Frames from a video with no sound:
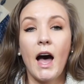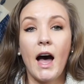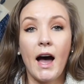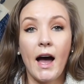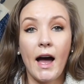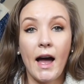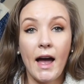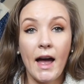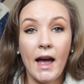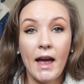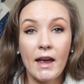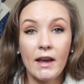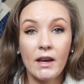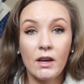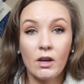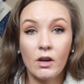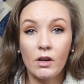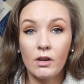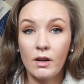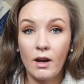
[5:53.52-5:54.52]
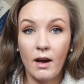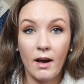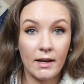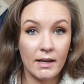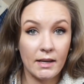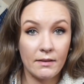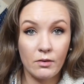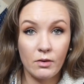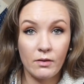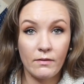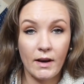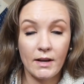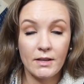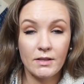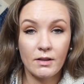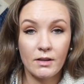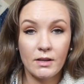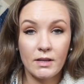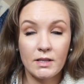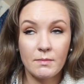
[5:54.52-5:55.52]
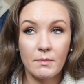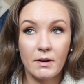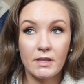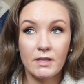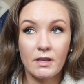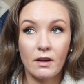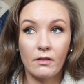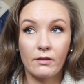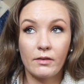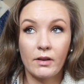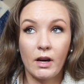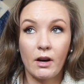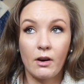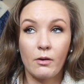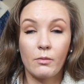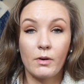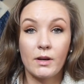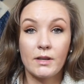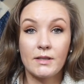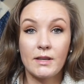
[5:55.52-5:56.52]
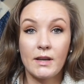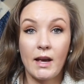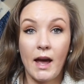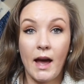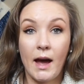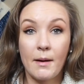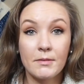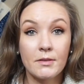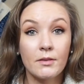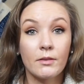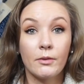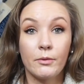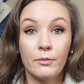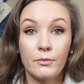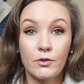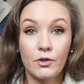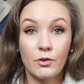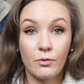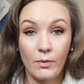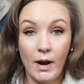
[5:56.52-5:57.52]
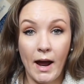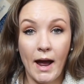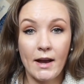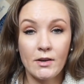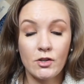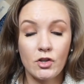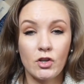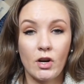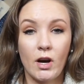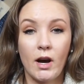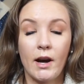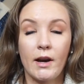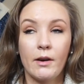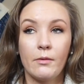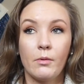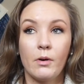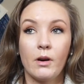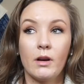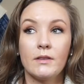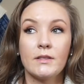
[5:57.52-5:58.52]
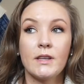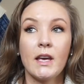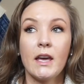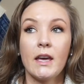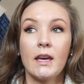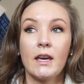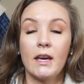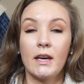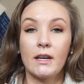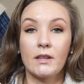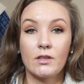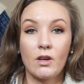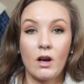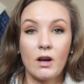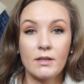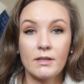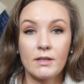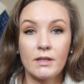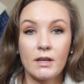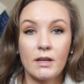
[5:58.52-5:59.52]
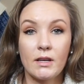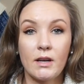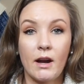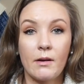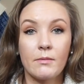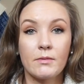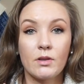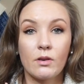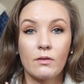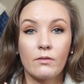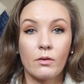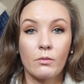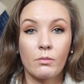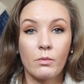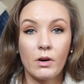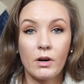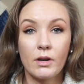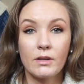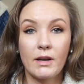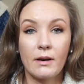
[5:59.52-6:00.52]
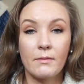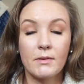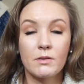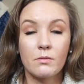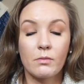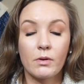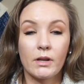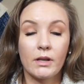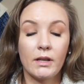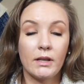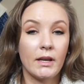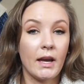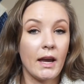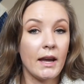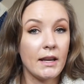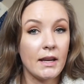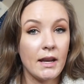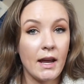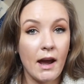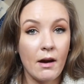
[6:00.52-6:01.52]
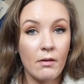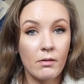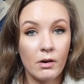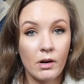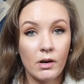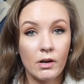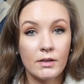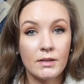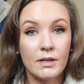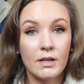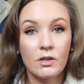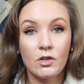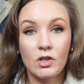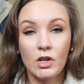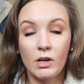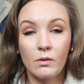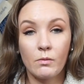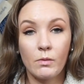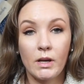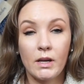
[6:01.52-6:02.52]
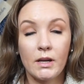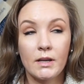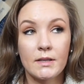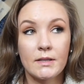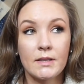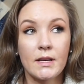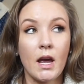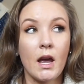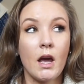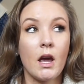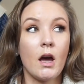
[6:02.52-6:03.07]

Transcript: I could not give you advice on this. My self-care was absolute trash. I was exhausted, I was overworked, I was working 80-hour teaching weeks.